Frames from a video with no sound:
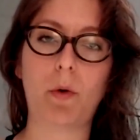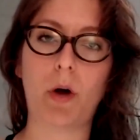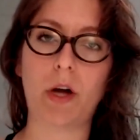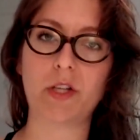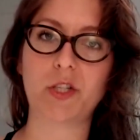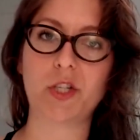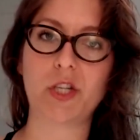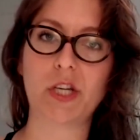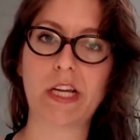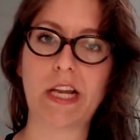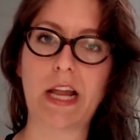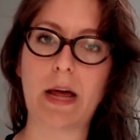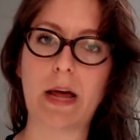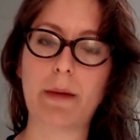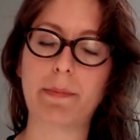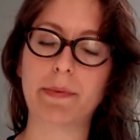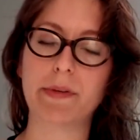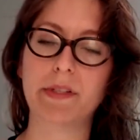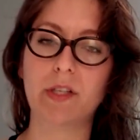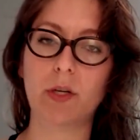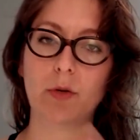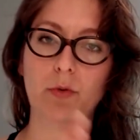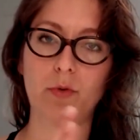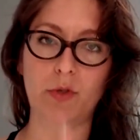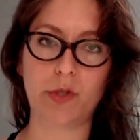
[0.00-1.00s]
and so I will
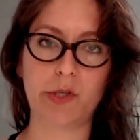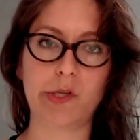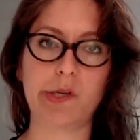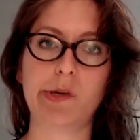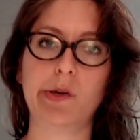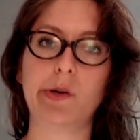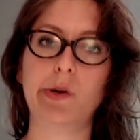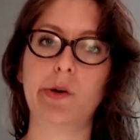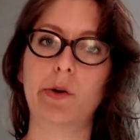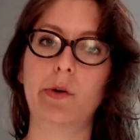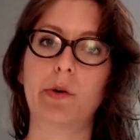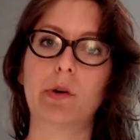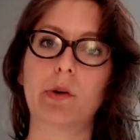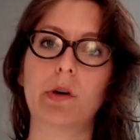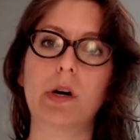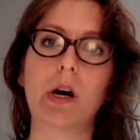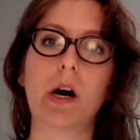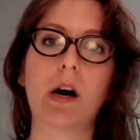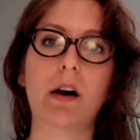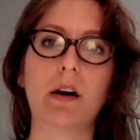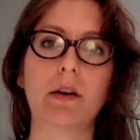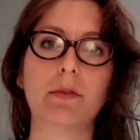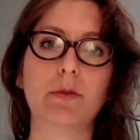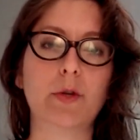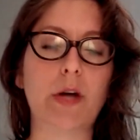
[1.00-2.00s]
be watching episode
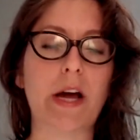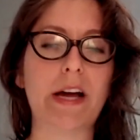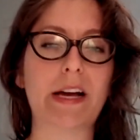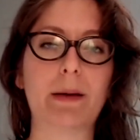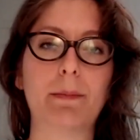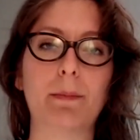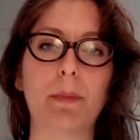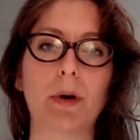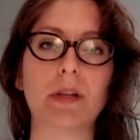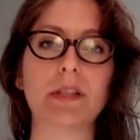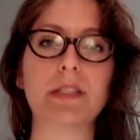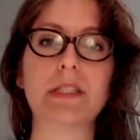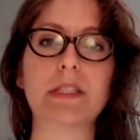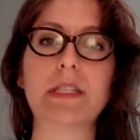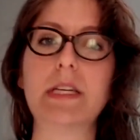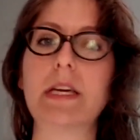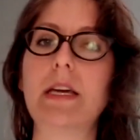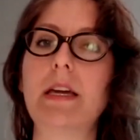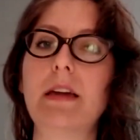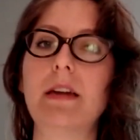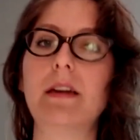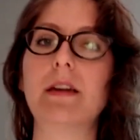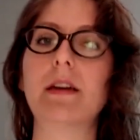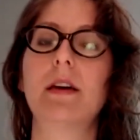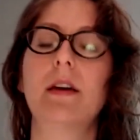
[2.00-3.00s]
2 of
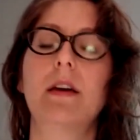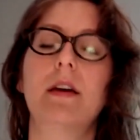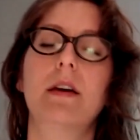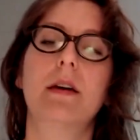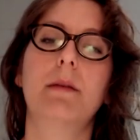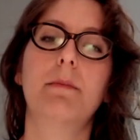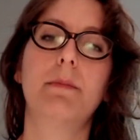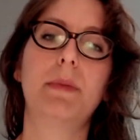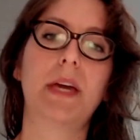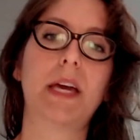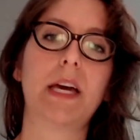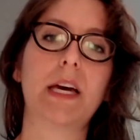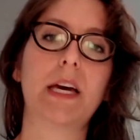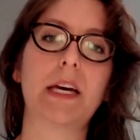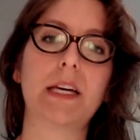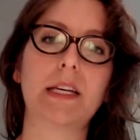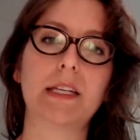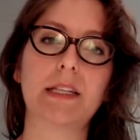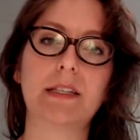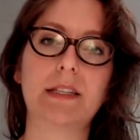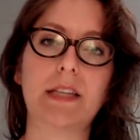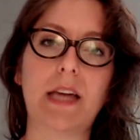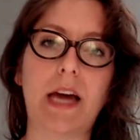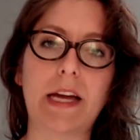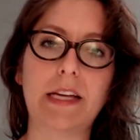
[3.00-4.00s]
Dragon Ball Z
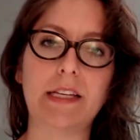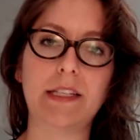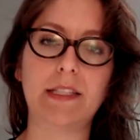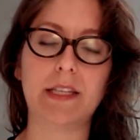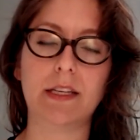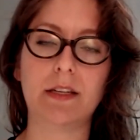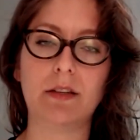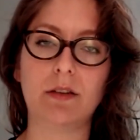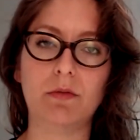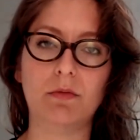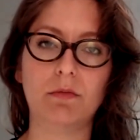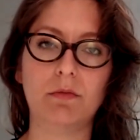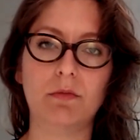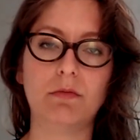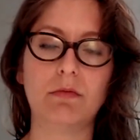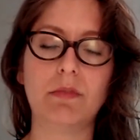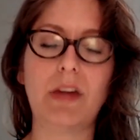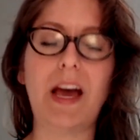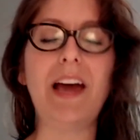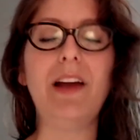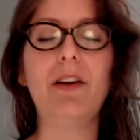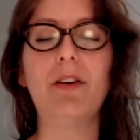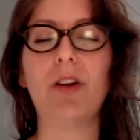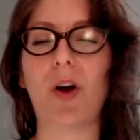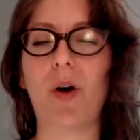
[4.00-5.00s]
because I
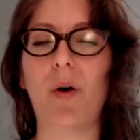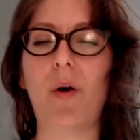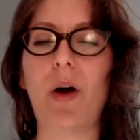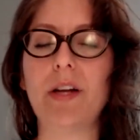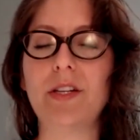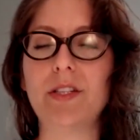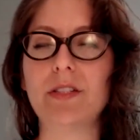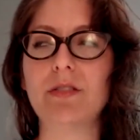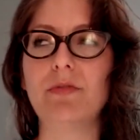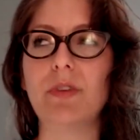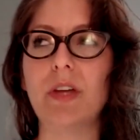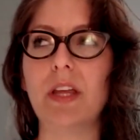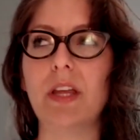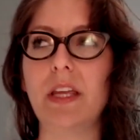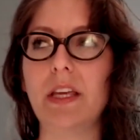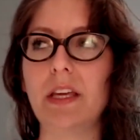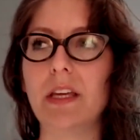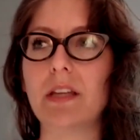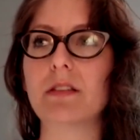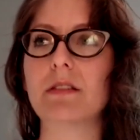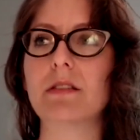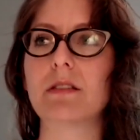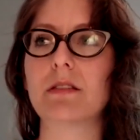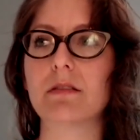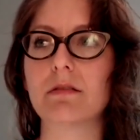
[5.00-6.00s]
don't know, I just
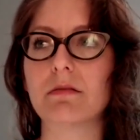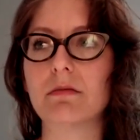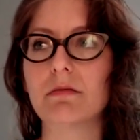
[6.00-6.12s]
feel like